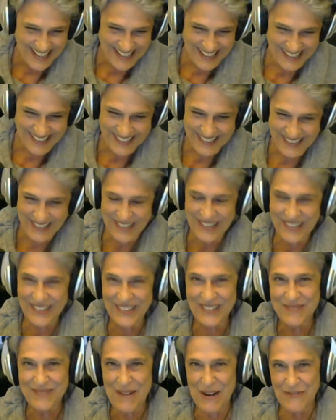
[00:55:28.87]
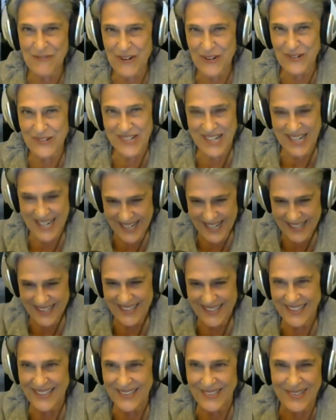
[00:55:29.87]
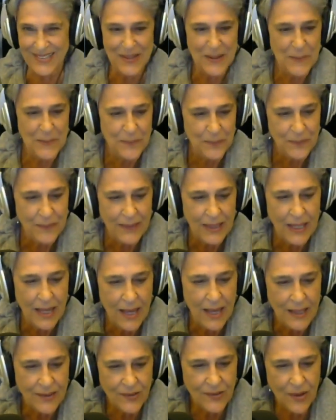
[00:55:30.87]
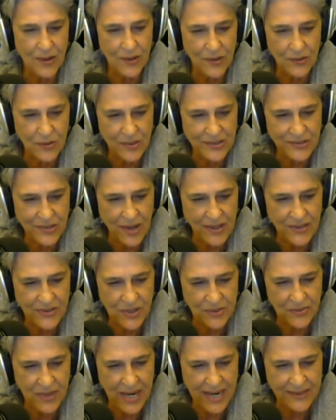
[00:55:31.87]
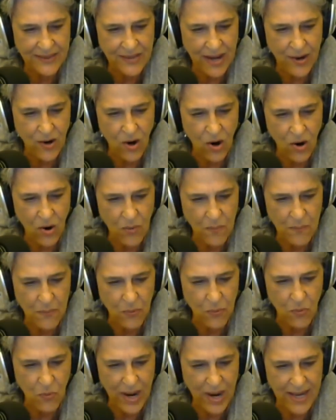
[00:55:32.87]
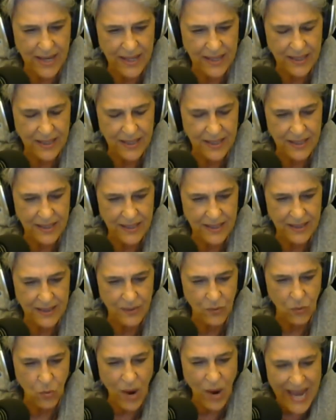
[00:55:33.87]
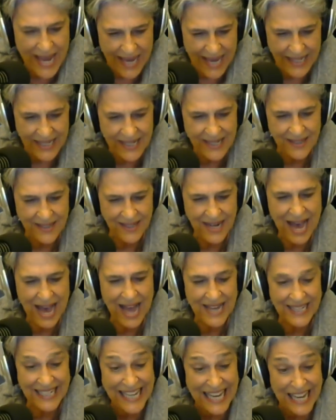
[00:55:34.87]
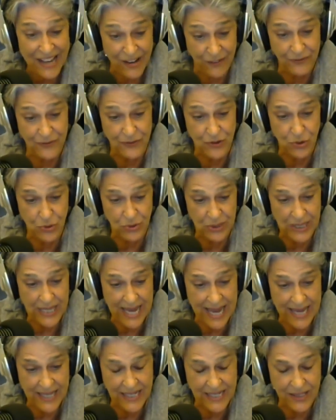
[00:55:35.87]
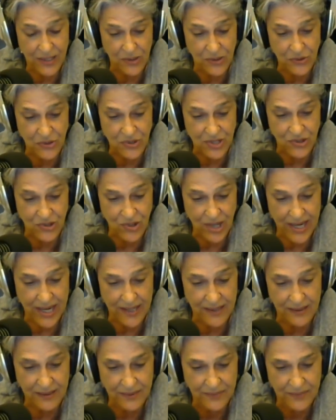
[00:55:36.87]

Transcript: No, my phone's ahead of this. So Chris also writes, I hope when, not if, Giuliani goes to jail,